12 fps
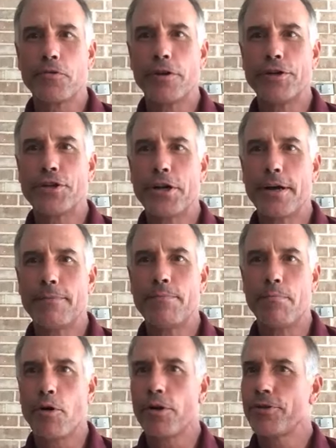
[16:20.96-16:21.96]
Great job.
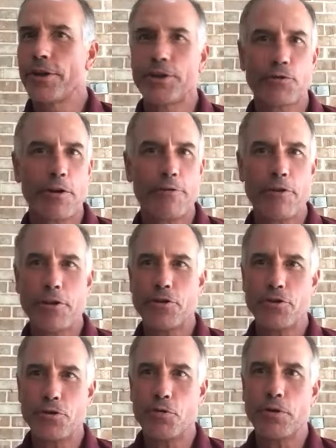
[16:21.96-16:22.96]
Mark, thanks for everything
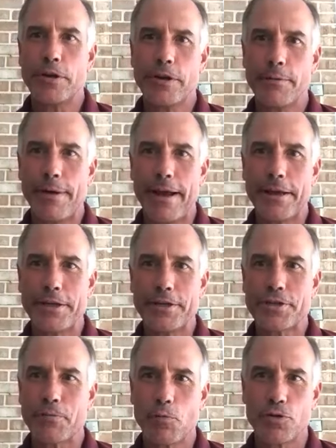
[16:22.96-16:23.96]
you do. Gig 'em
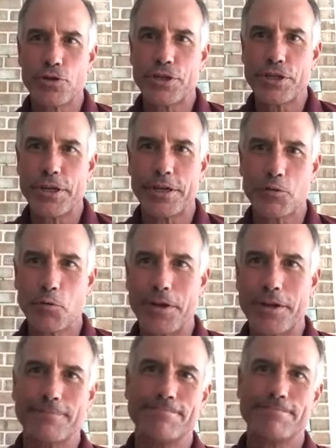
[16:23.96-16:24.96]
Aggies. We'll see you next week.